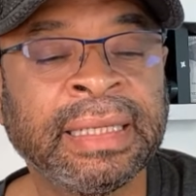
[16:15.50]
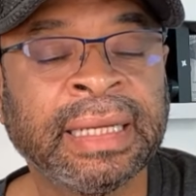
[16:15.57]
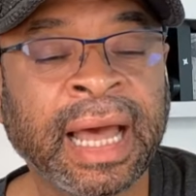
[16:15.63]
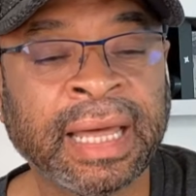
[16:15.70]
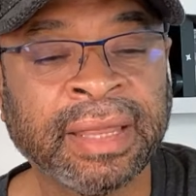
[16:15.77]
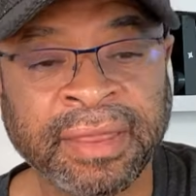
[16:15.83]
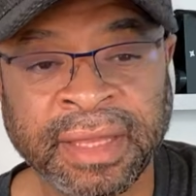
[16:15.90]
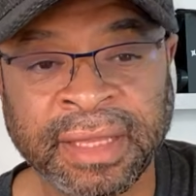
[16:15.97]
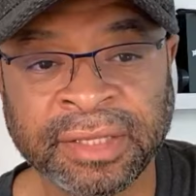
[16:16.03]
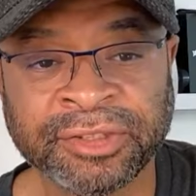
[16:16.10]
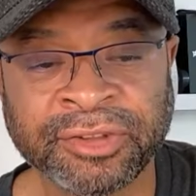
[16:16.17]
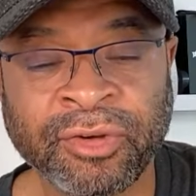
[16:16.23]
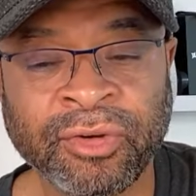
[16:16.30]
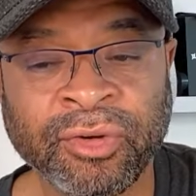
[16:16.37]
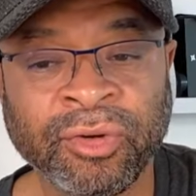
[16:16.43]
I think
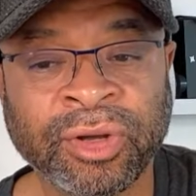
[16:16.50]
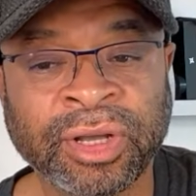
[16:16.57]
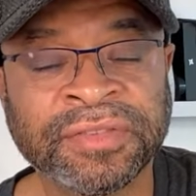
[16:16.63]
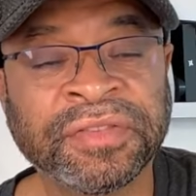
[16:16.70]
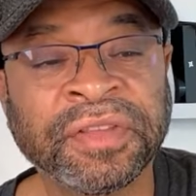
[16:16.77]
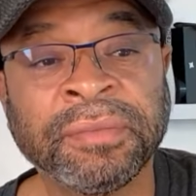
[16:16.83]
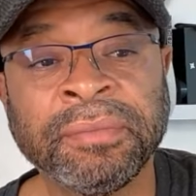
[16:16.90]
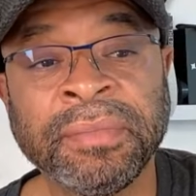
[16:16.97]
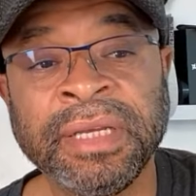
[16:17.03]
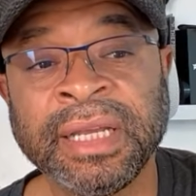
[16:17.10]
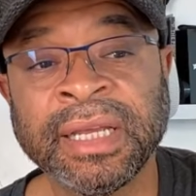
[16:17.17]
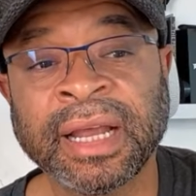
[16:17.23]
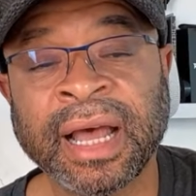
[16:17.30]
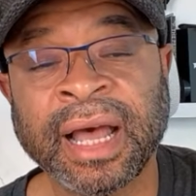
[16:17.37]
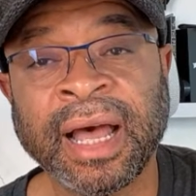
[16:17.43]
so, because the
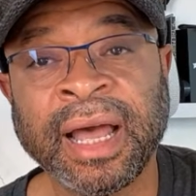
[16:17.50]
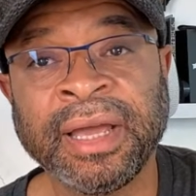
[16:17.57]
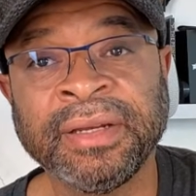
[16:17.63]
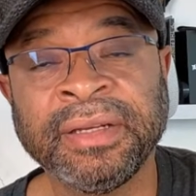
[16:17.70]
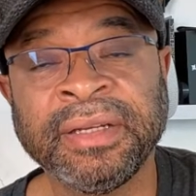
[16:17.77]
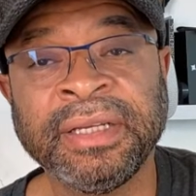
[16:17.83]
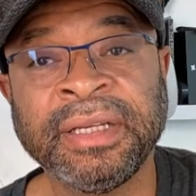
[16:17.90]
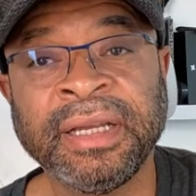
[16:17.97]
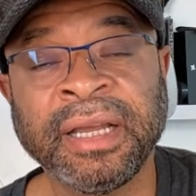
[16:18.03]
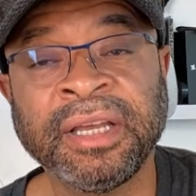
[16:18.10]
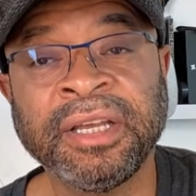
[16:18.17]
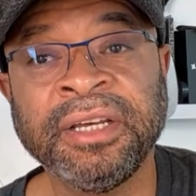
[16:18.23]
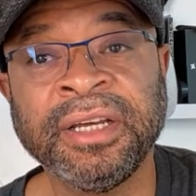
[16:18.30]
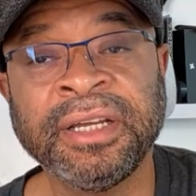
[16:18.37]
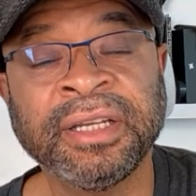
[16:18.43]
immediate high
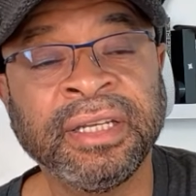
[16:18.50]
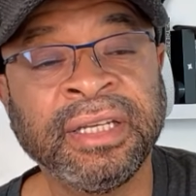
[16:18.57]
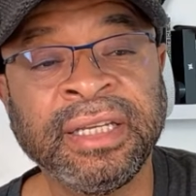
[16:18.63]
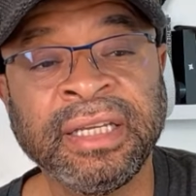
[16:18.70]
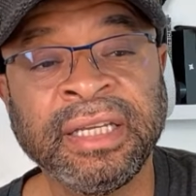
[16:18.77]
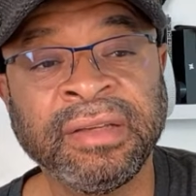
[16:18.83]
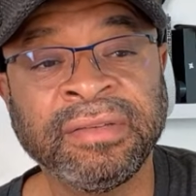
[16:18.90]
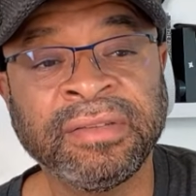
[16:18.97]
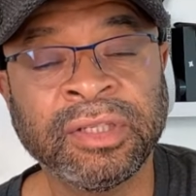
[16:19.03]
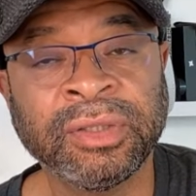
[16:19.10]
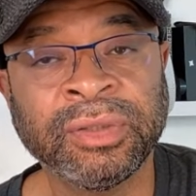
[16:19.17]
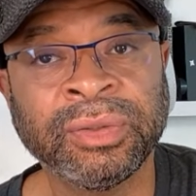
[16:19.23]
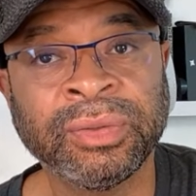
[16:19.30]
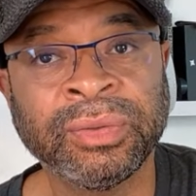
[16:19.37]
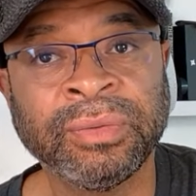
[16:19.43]
could lead
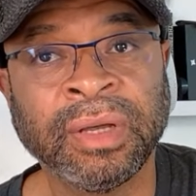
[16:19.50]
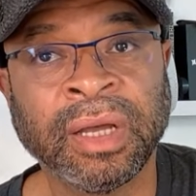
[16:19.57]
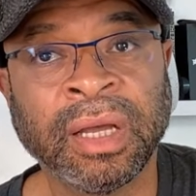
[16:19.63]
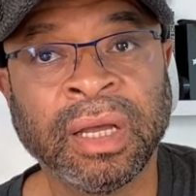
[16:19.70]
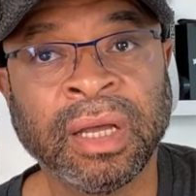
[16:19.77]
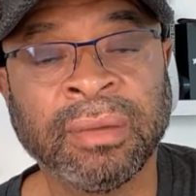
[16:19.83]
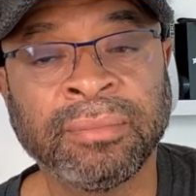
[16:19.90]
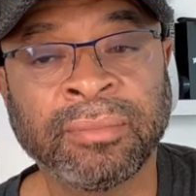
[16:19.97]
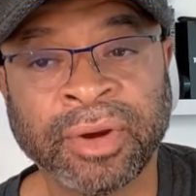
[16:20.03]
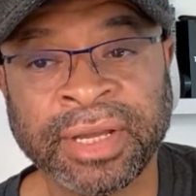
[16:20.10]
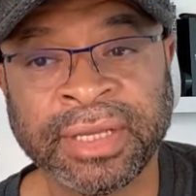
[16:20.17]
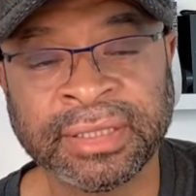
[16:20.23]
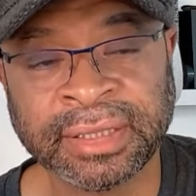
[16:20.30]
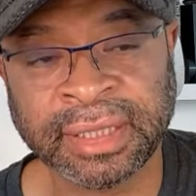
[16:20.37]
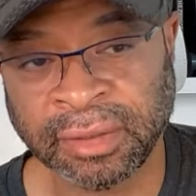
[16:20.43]
to
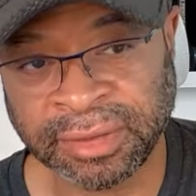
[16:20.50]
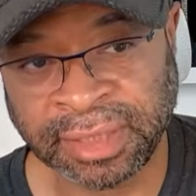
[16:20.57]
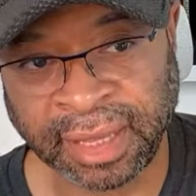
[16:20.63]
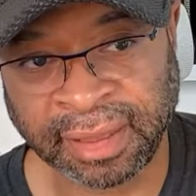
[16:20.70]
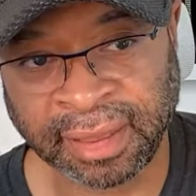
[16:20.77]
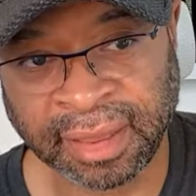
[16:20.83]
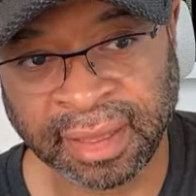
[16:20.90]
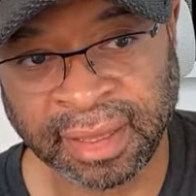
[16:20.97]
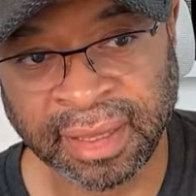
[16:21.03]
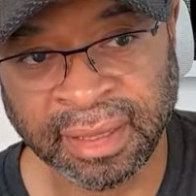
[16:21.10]
brain cell death.